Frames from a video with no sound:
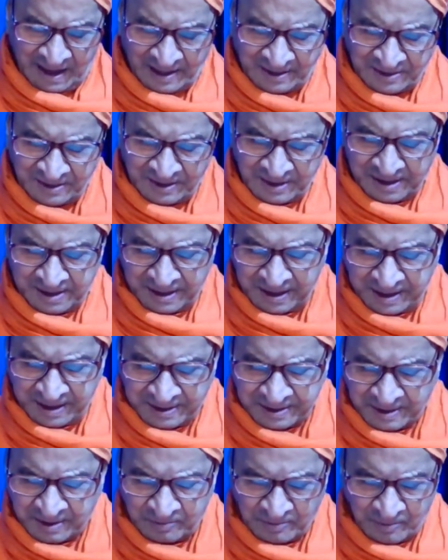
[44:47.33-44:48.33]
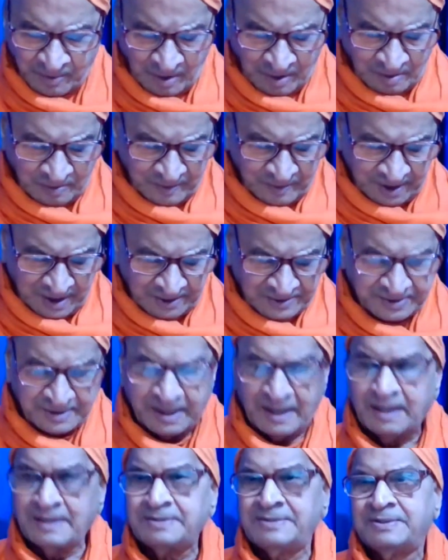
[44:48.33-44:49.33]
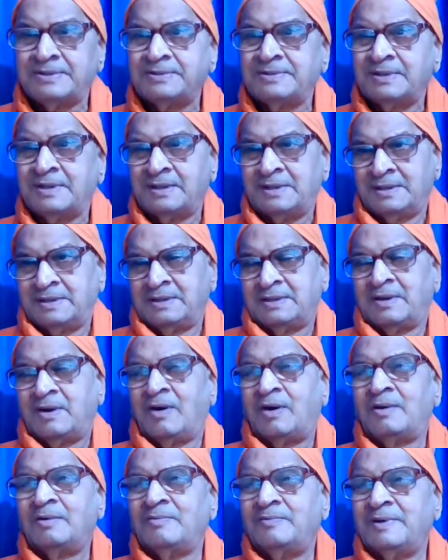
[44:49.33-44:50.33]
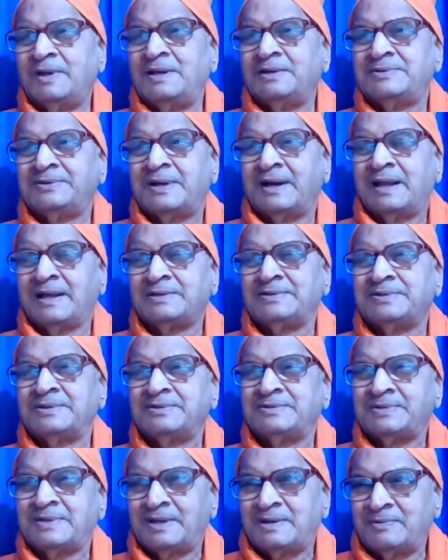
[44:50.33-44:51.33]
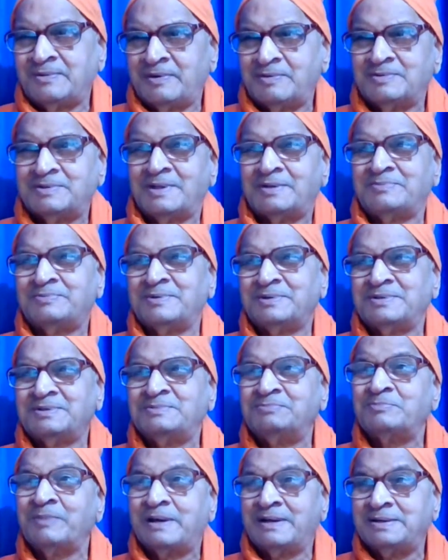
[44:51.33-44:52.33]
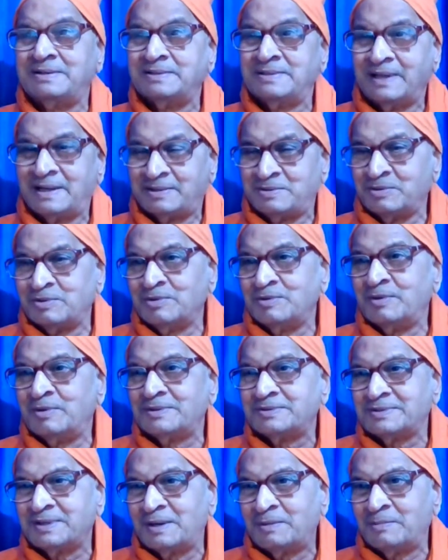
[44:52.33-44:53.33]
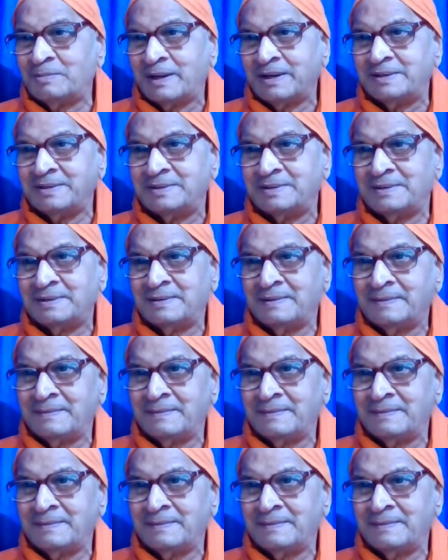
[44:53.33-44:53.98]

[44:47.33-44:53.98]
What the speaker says: And as the creator of all wills and actions. All wills and actions are waves of his mind, that universal mind.